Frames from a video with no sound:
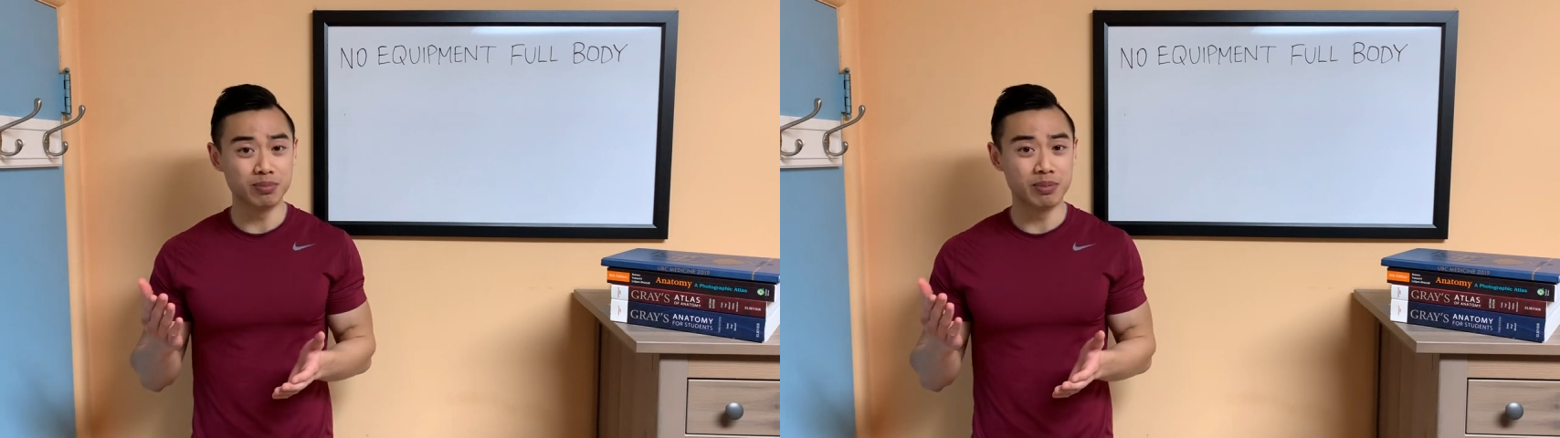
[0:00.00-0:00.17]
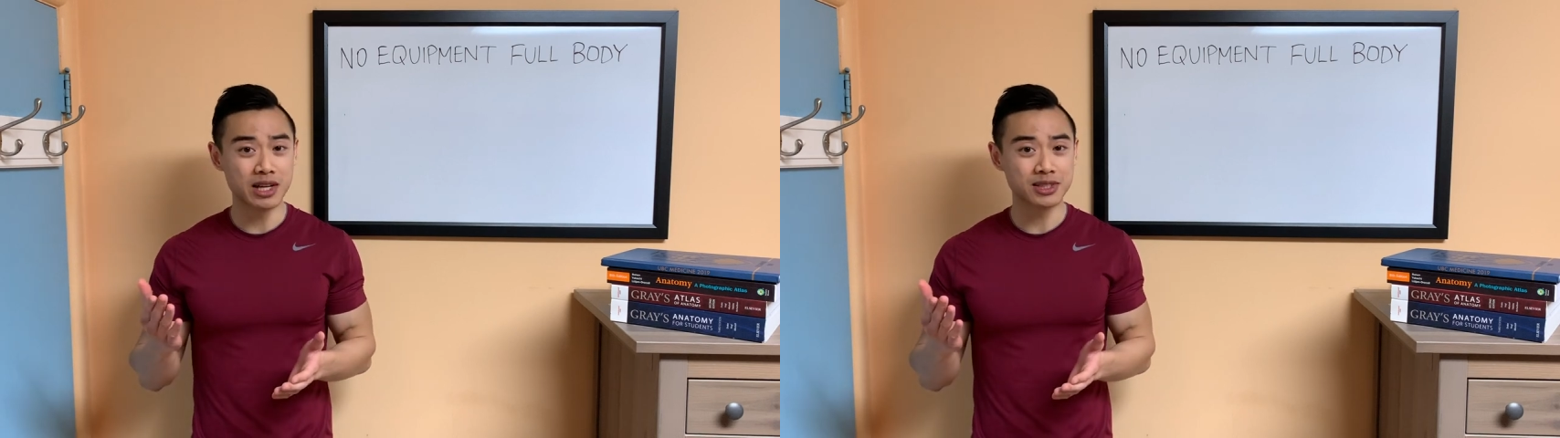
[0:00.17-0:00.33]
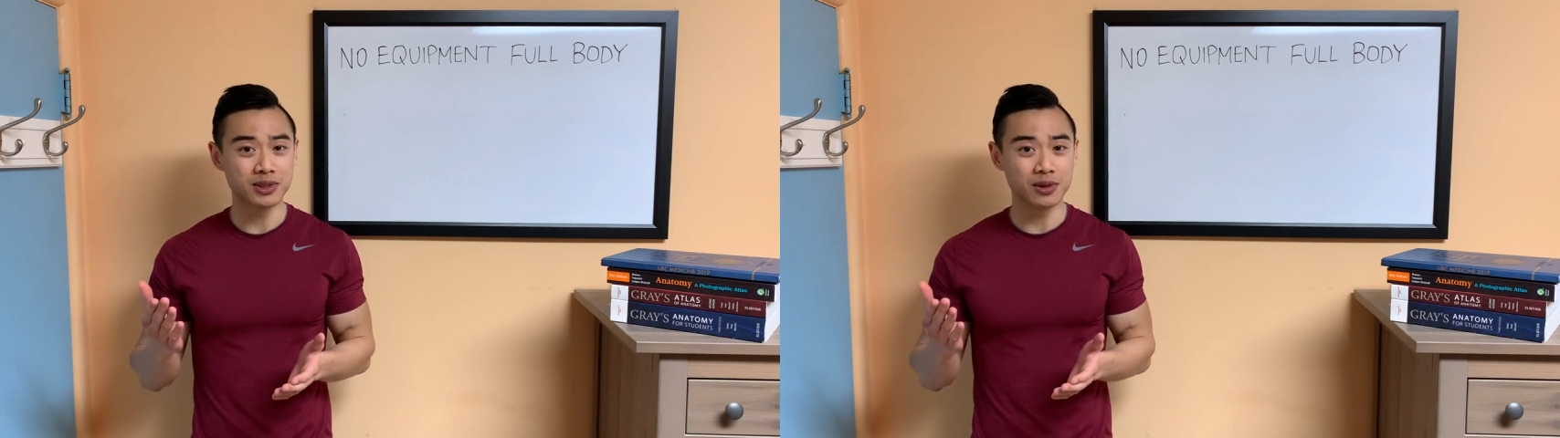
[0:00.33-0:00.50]

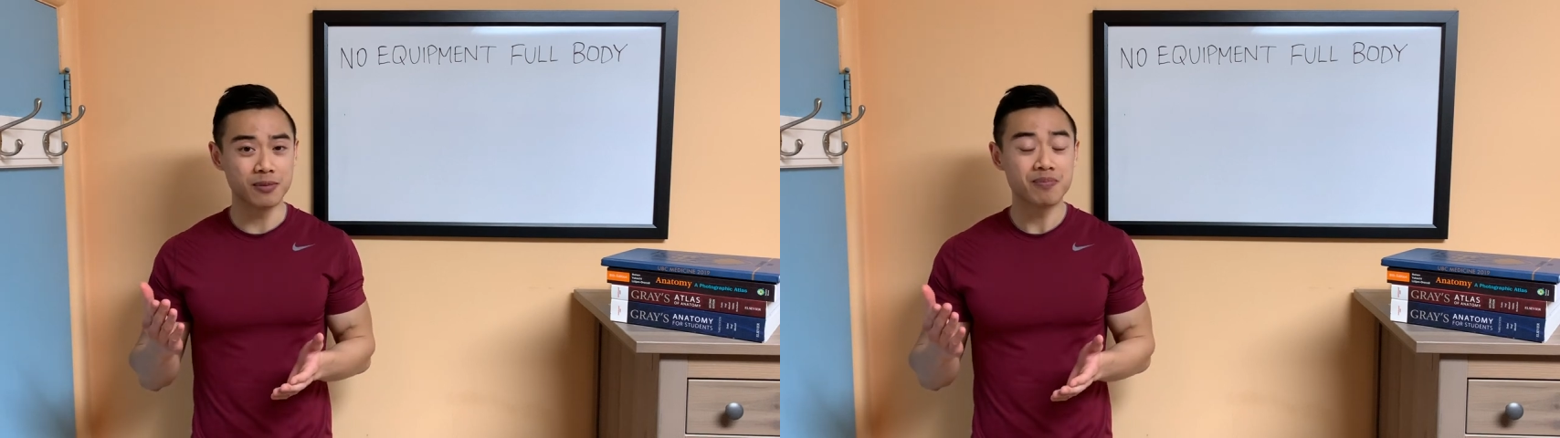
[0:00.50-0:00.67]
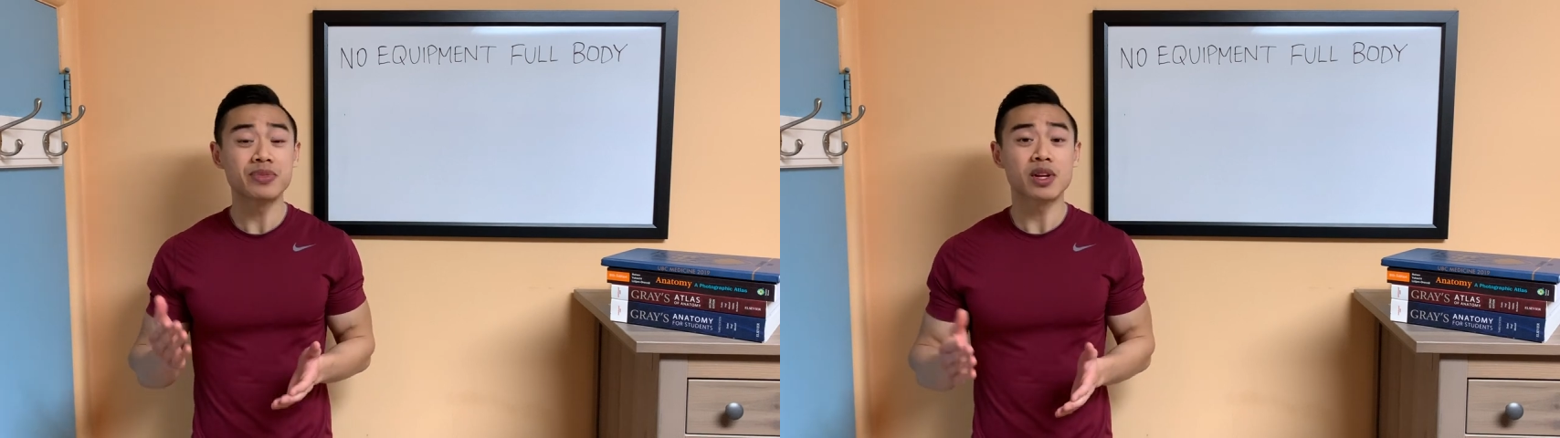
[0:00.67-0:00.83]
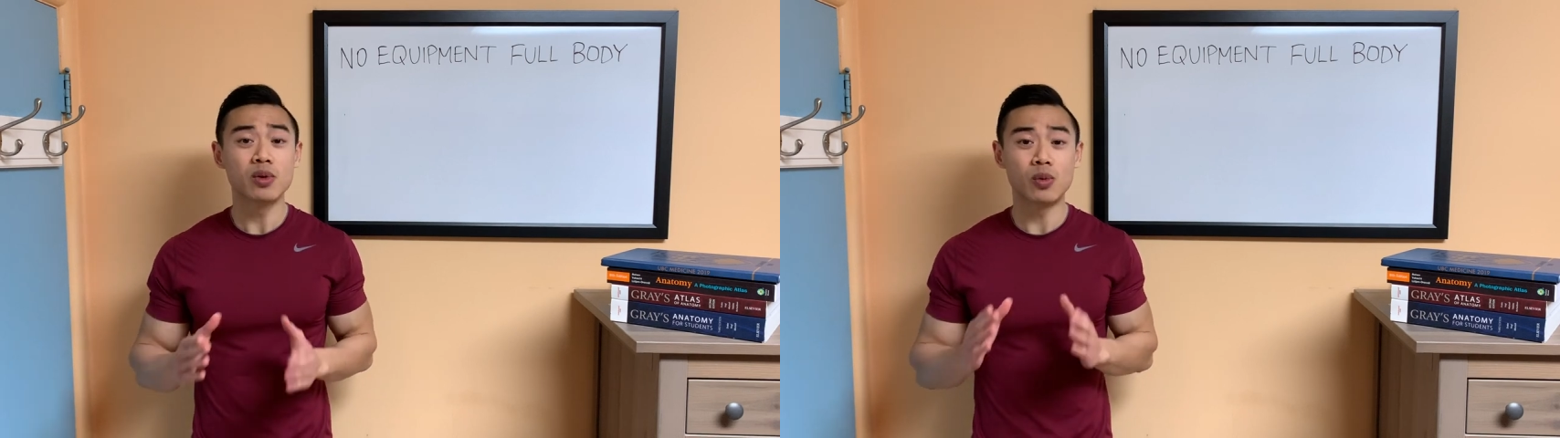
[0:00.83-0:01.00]
muscle
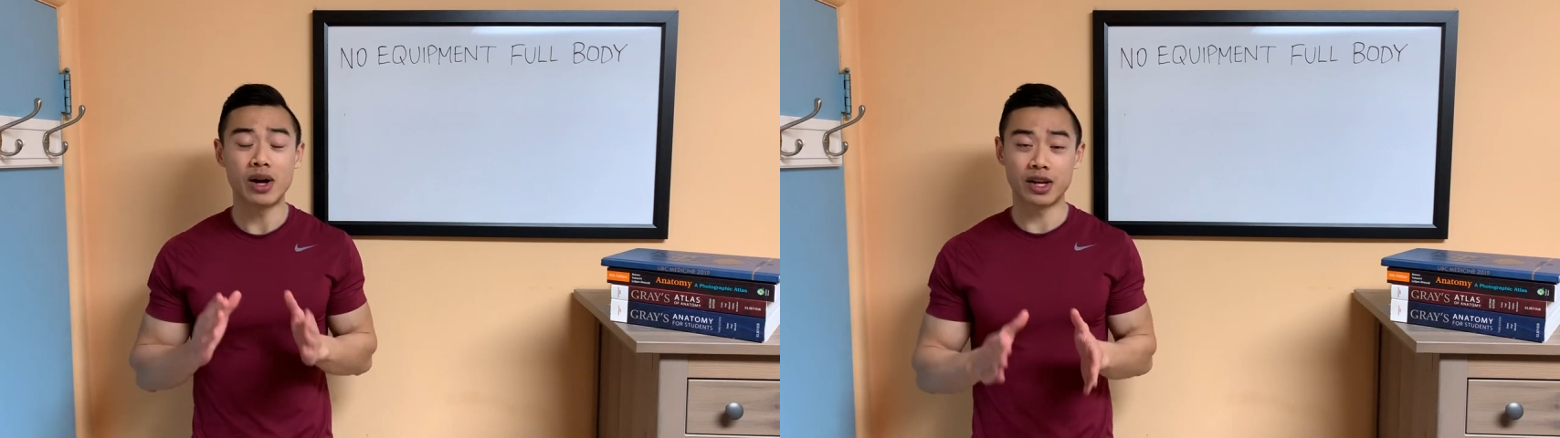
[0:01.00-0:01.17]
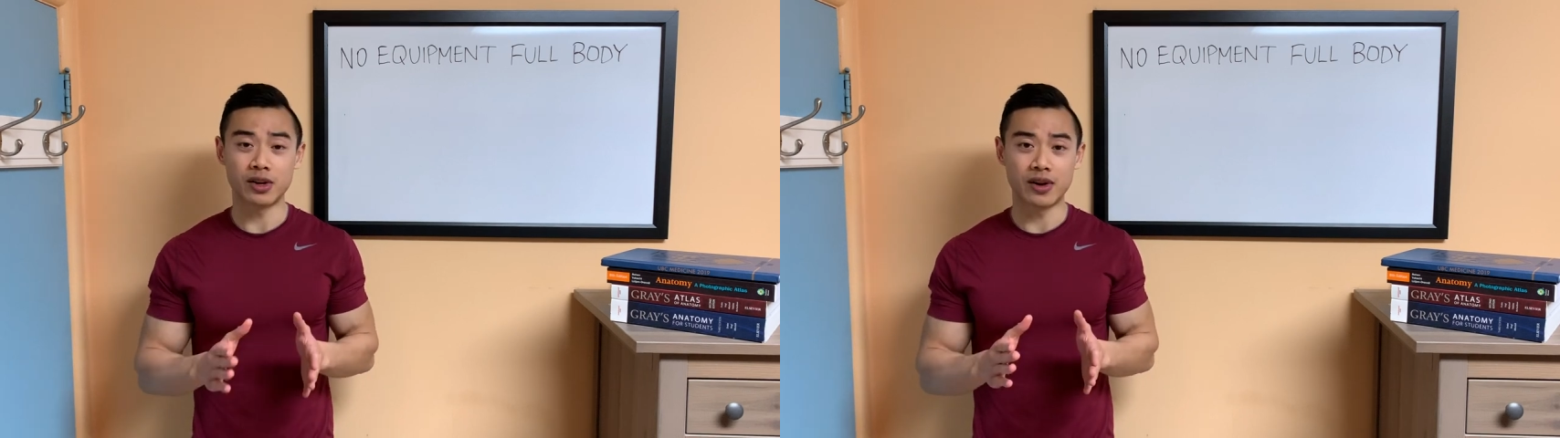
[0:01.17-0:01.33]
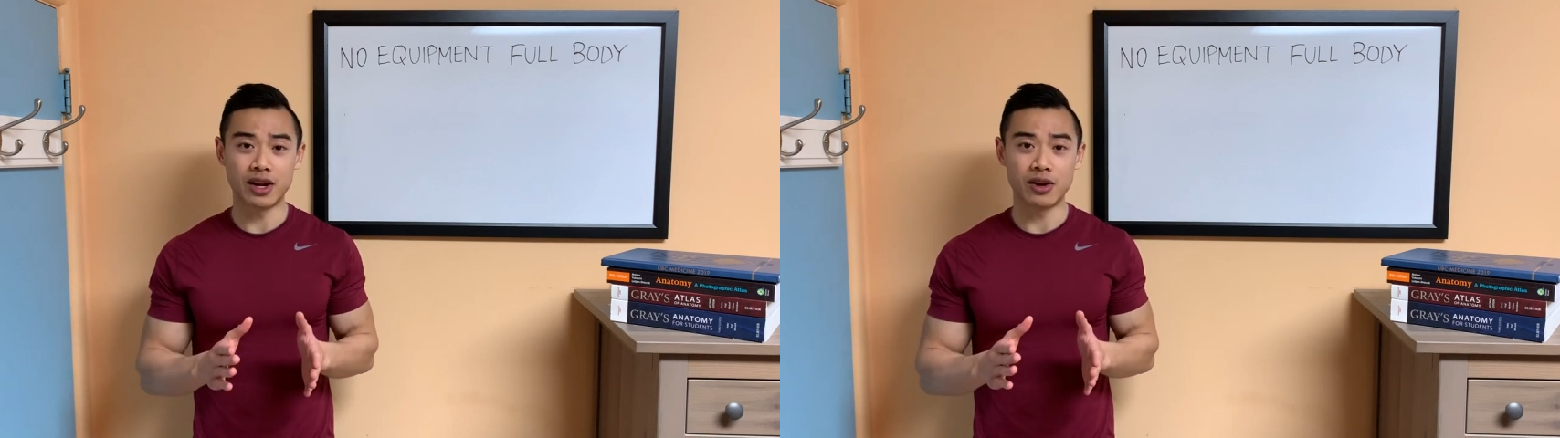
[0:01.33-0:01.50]
while
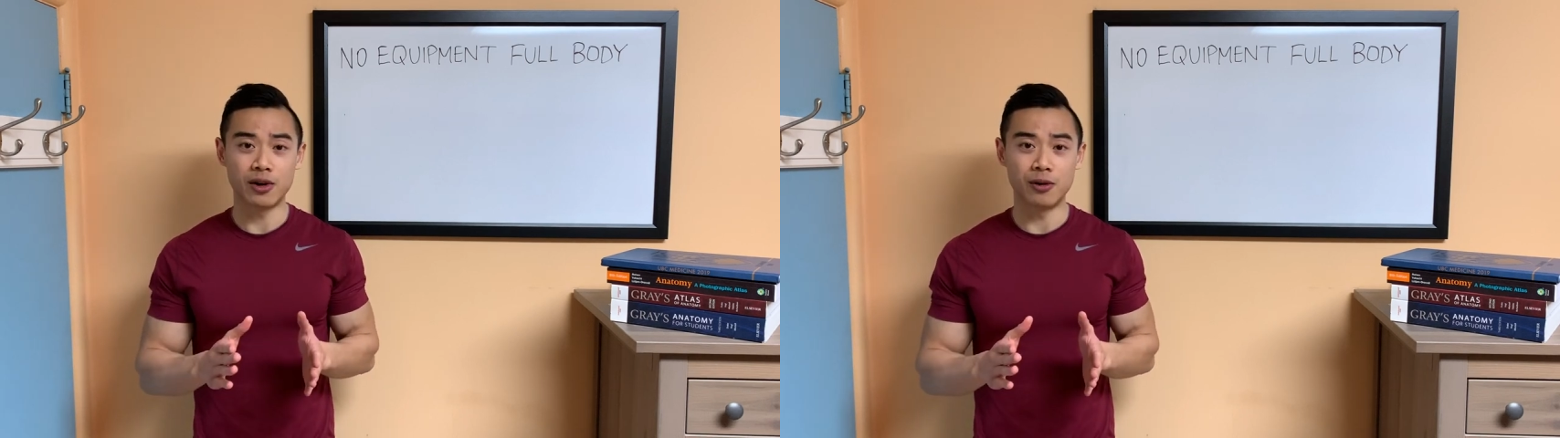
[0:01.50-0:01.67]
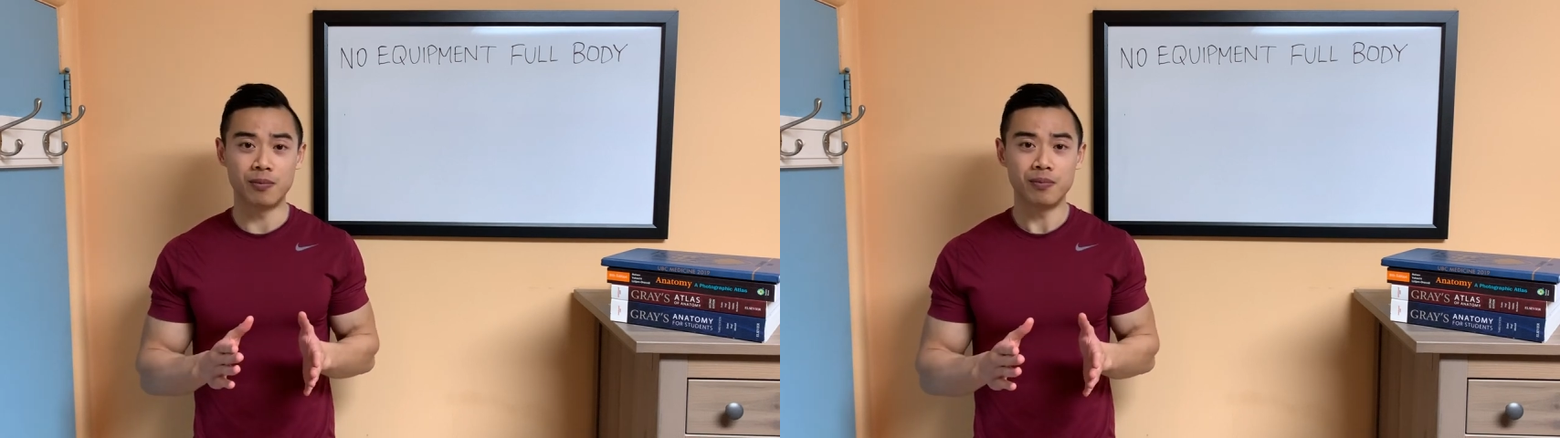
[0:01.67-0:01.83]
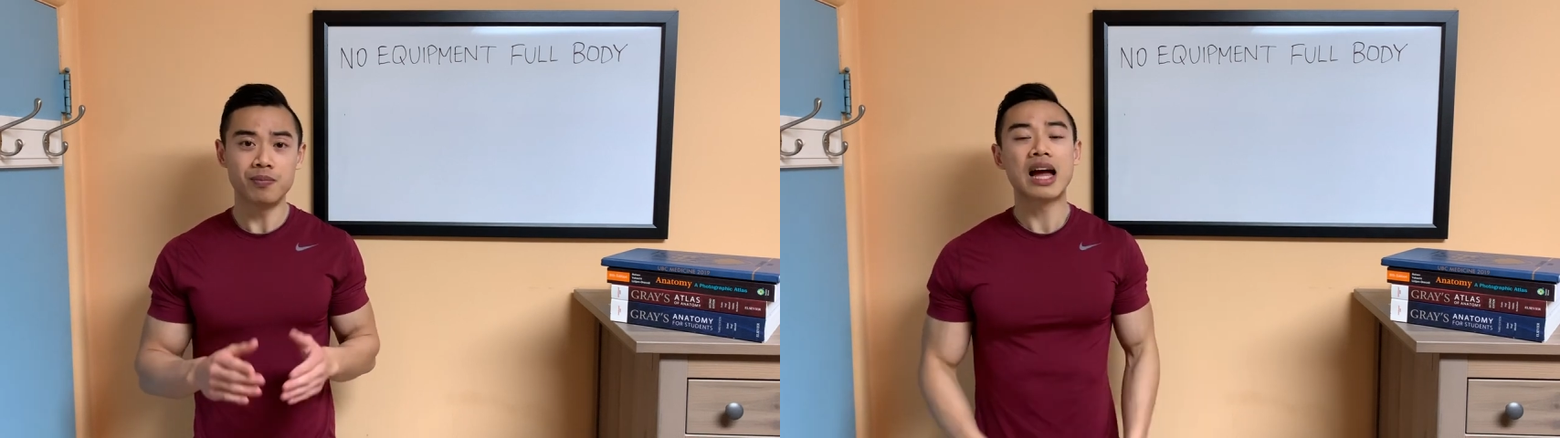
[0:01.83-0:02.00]
you're at home.